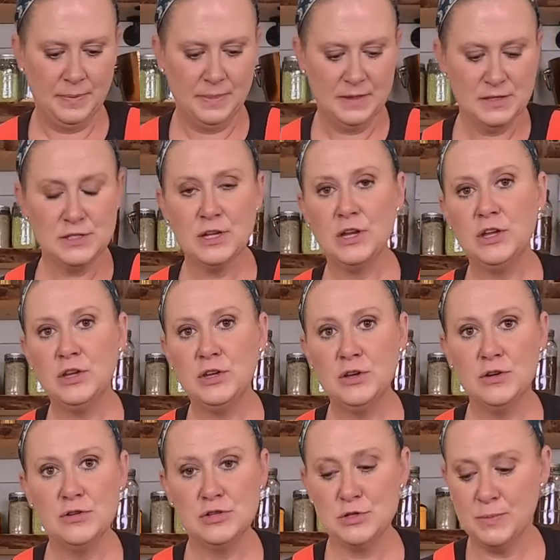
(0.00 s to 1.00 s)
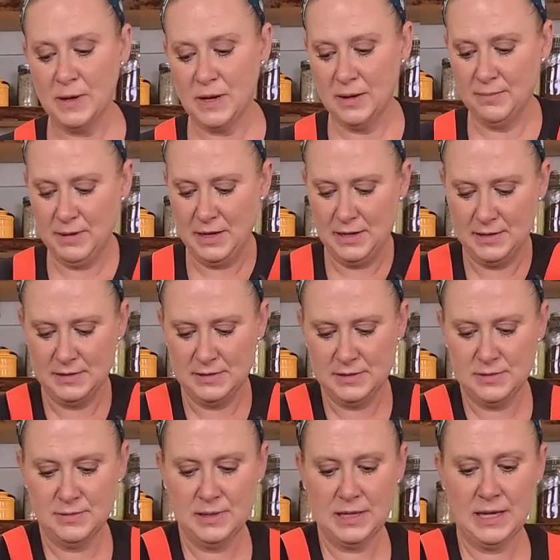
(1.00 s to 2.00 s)
just a huge pot of beans,
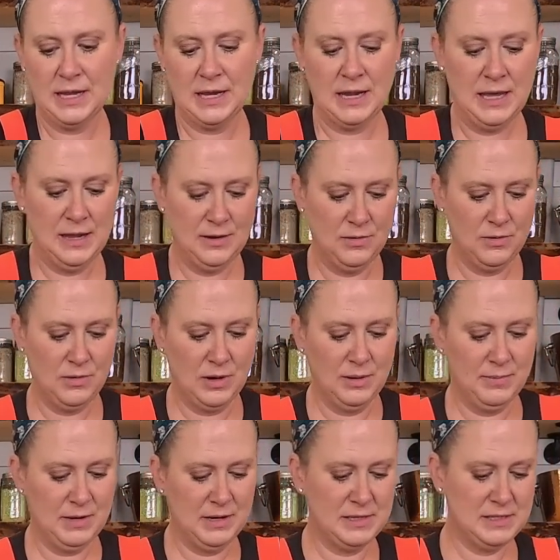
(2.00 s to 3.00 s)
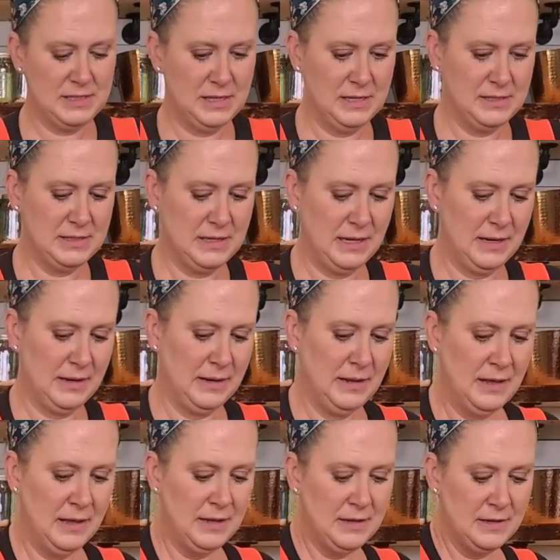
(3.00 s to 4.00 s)
so it can handle quite a bit of seasoning.
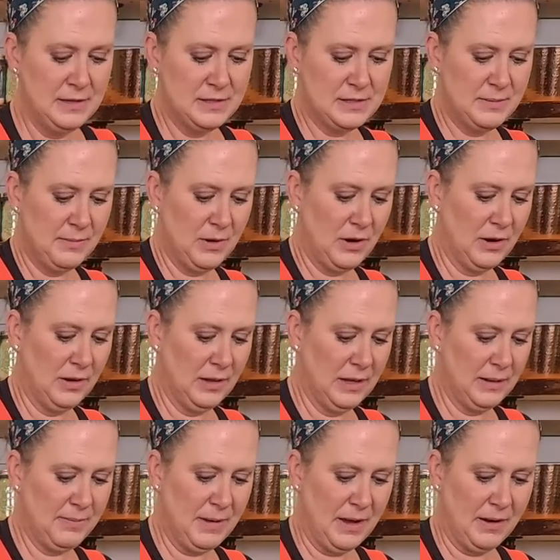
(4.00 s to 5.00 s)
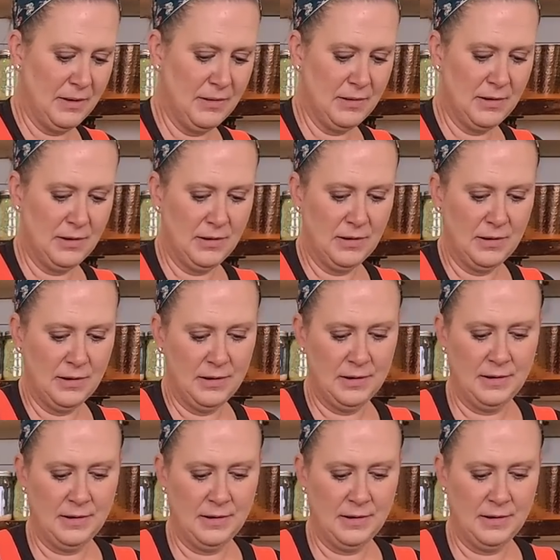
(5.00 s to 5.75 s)
Some garlic powder,